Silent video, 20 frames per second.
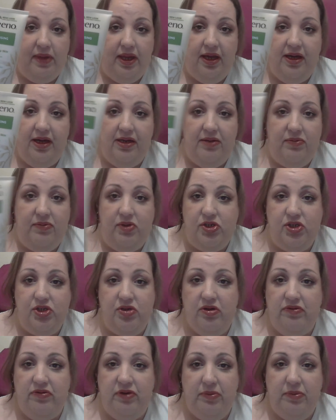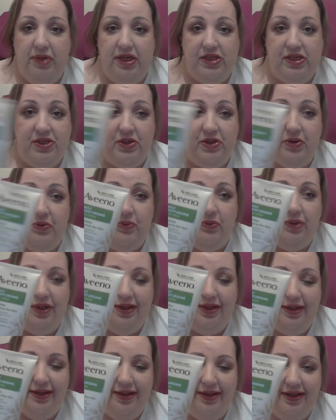I'm not sure if you're meant to,
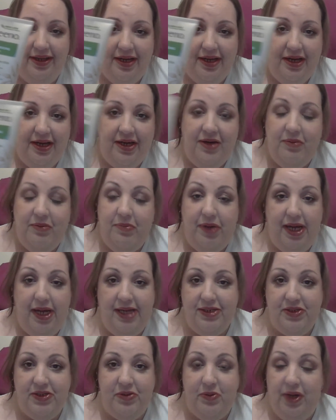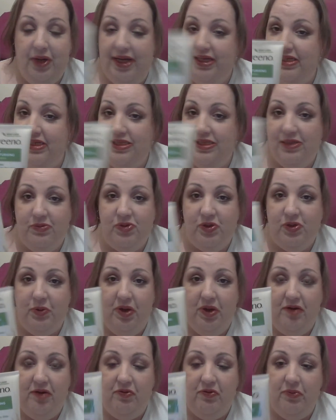but I do, and it seems to
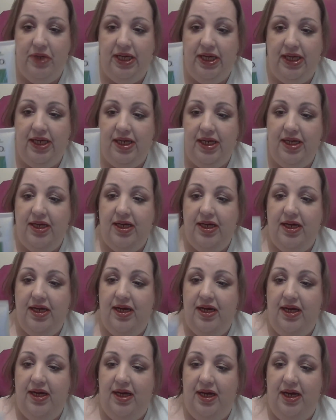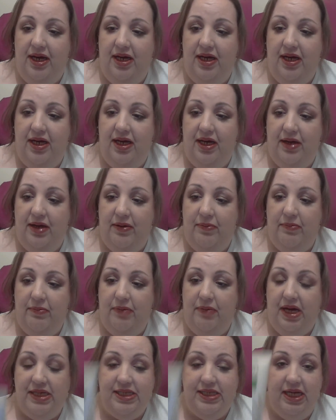work for me.
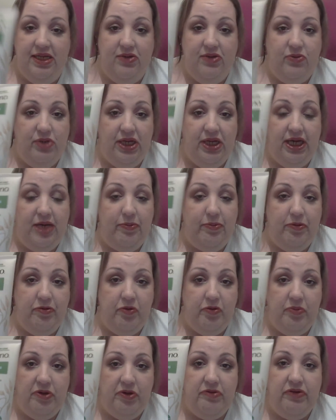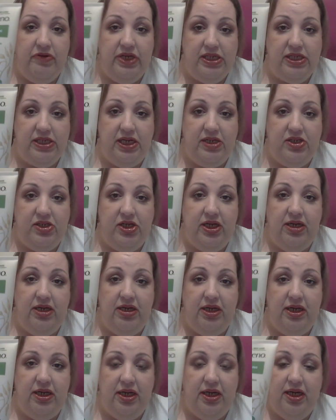I tend to only keep it for my face, actually.
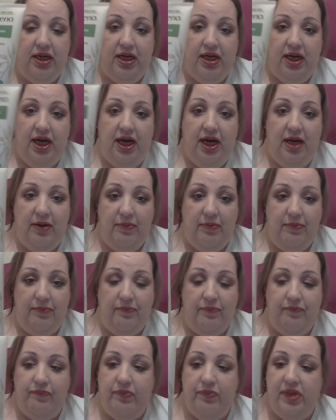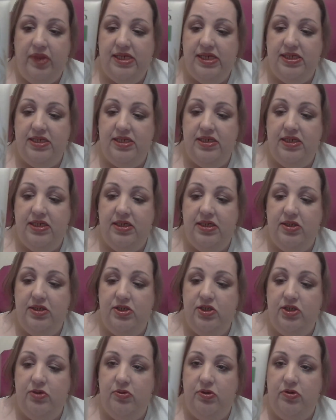This is a
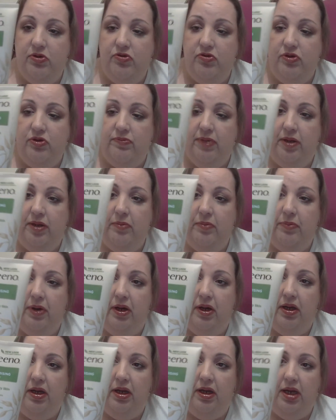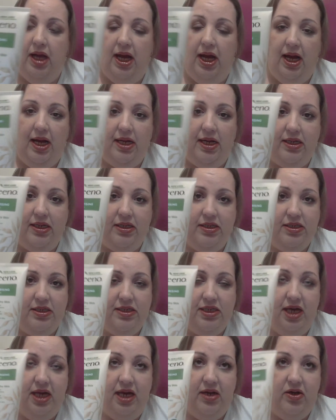200ml bottle, and
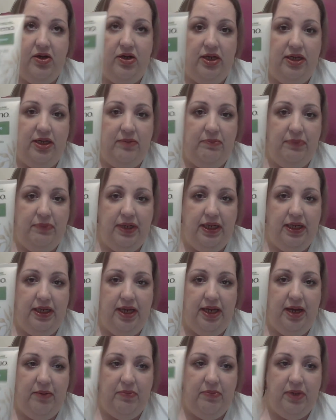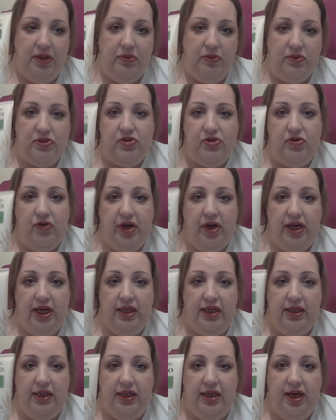I got it in B&M. It was
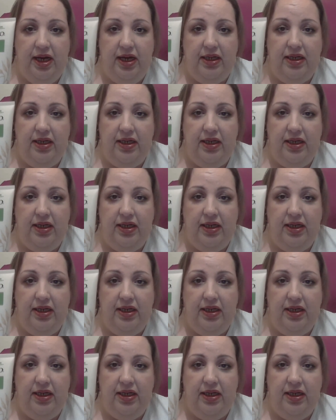$3.99.